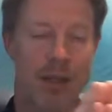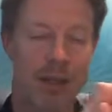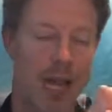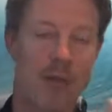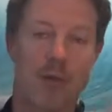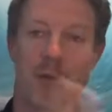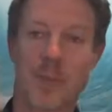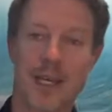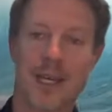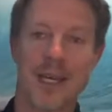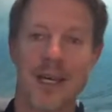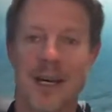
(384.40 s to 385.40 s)
that will
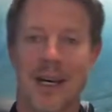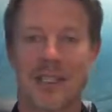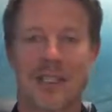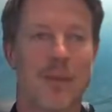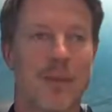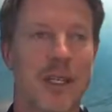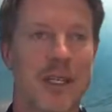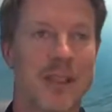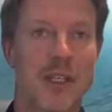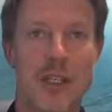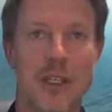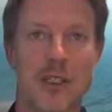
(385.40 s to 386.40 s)
be something
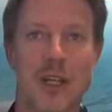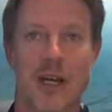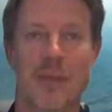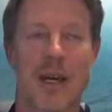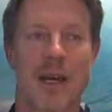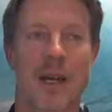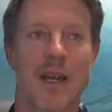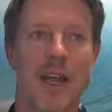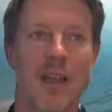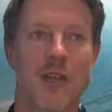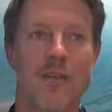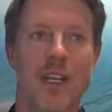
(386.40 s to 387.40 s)
to talk about on
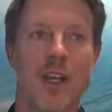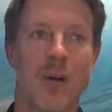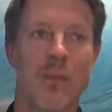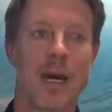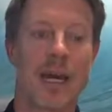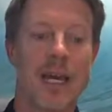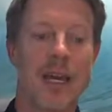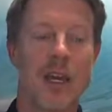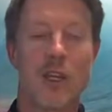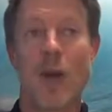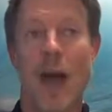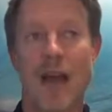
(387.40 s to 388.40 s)
another video. But
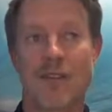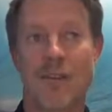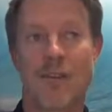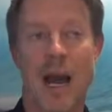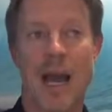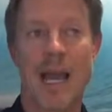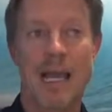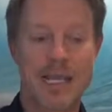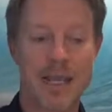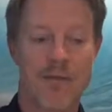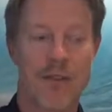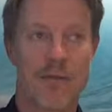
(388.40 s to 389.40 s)
you have to buy a
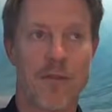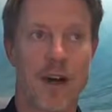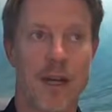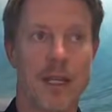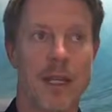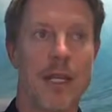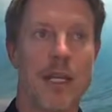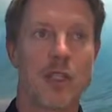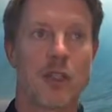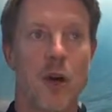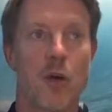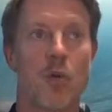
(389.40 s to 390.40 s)
different fund.
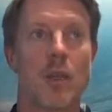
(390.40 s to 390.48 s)
So